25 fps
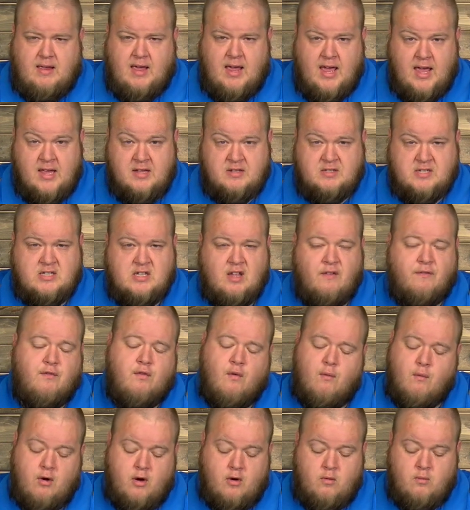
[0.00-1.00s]
hence the
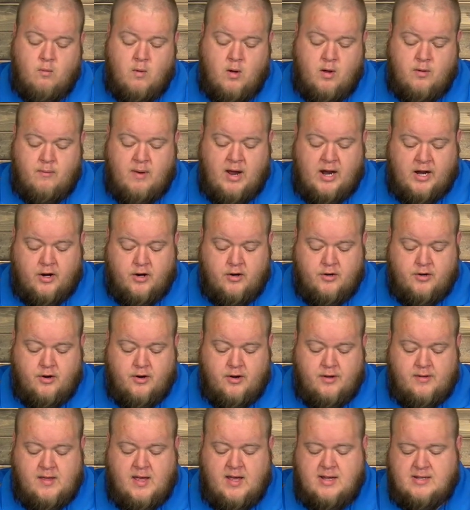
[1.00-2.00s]
4-1 record
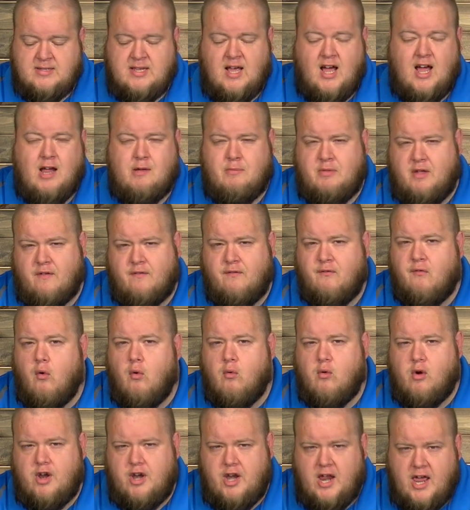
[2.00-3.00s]
during that time. They're
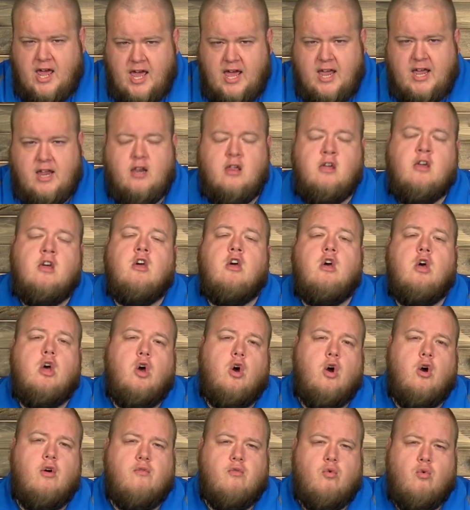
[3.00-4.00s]
4-8
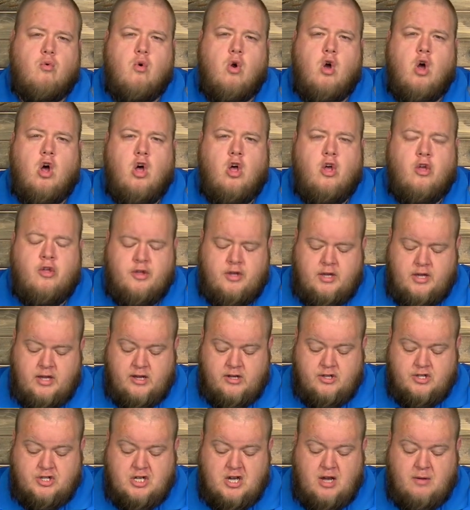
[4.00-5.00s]
overall
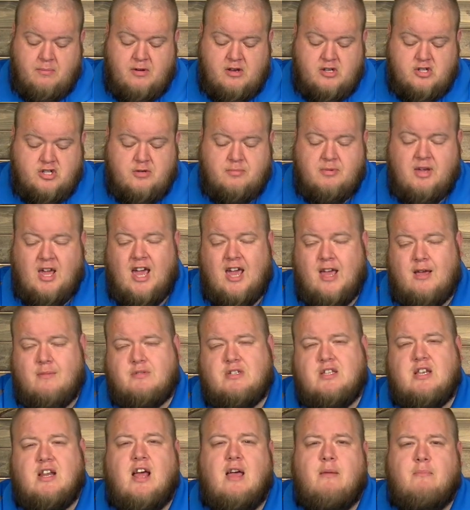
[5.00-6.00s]
in championship
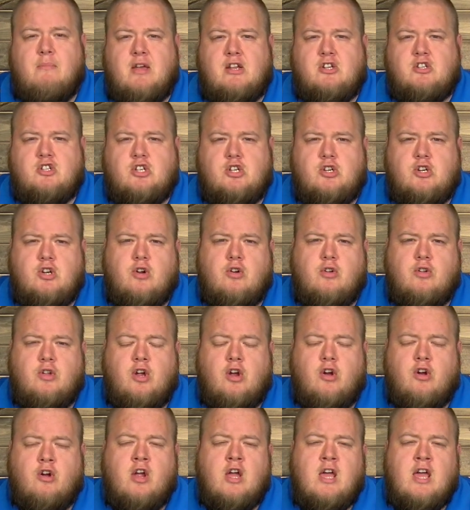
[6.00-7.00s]
games. And I mentioned
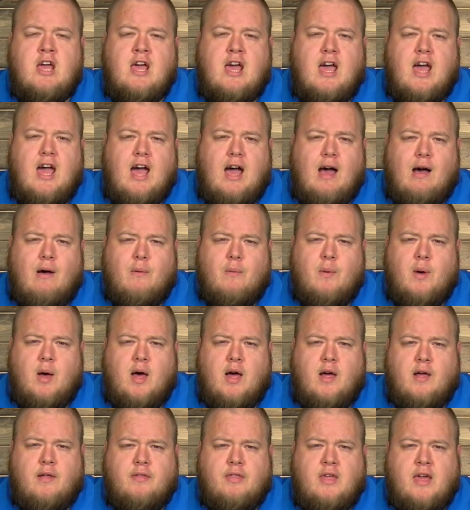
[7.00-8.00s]
earlier
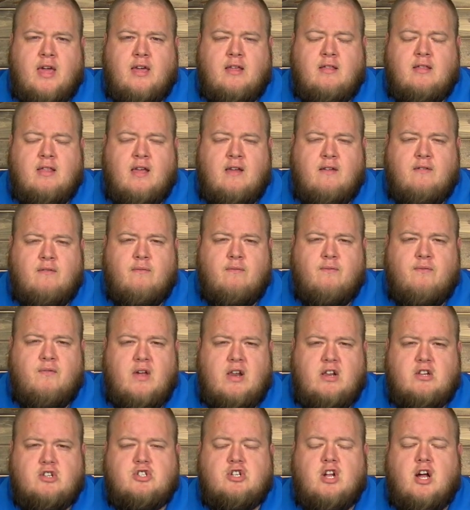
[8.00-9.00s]
how they
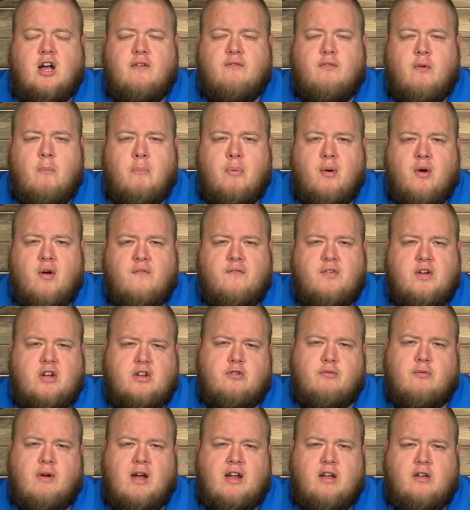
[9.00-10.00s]
finished off a
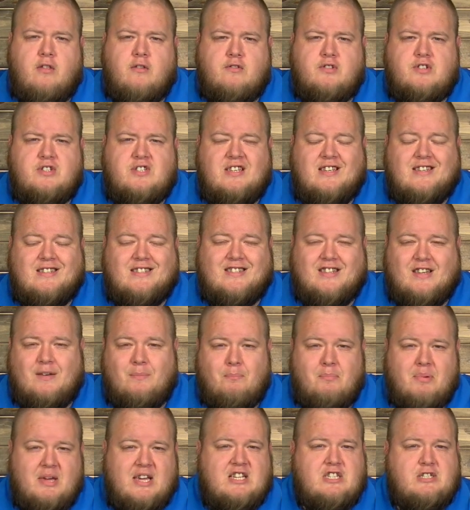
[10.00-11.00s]
perfect regular
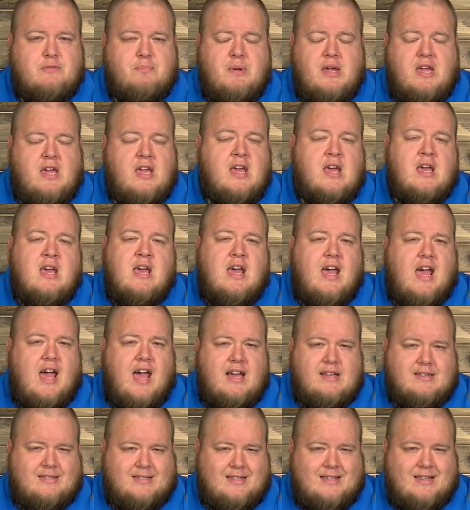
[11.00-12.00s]
season. Bixby
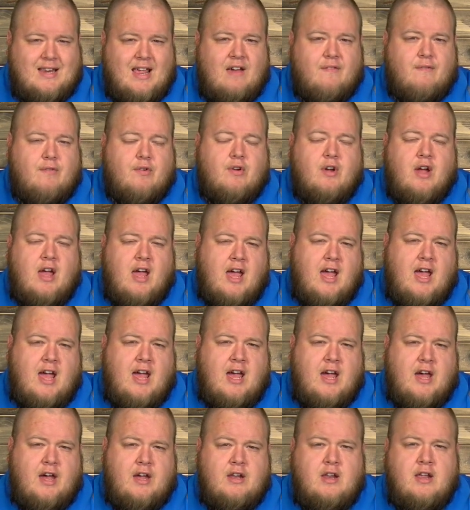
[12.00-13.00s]
has never
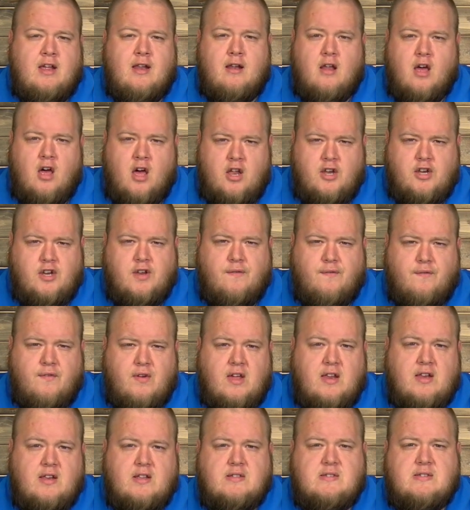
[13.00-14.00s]
had an
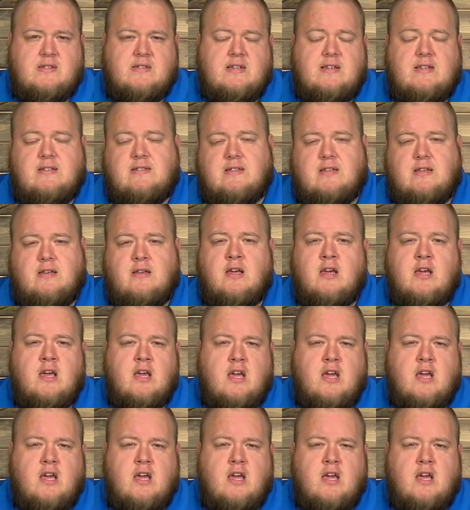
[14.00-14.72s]
undefeated season